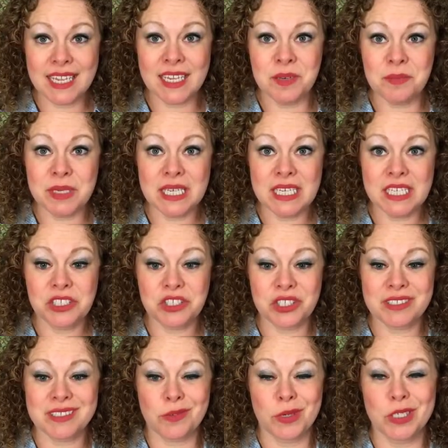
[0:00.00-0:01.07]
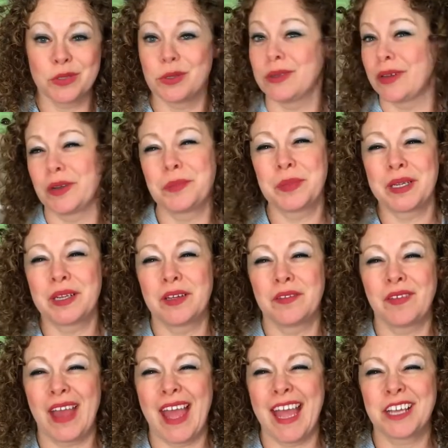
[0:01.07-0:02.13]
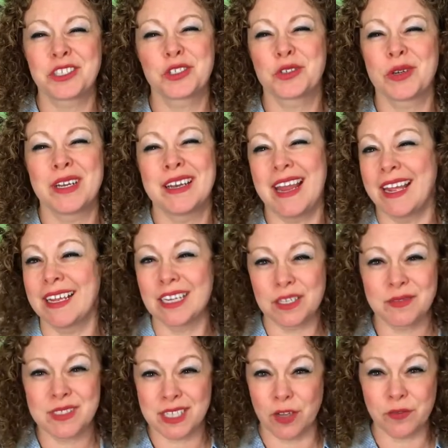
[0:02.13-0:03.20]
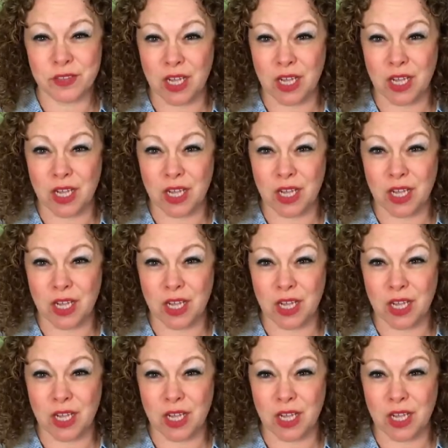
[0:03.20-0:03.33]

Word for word: can be just that we do a little bit of extra negative self